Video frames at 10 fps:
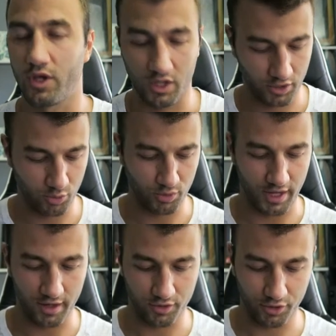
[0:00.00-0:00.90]
Here you would
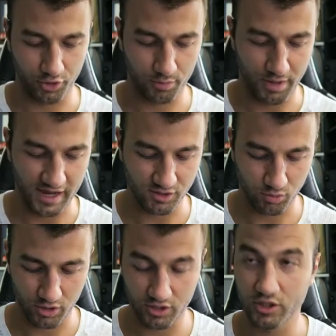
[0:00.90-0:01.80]
enter your
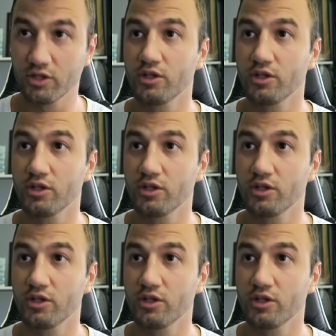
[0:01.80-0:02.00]
password,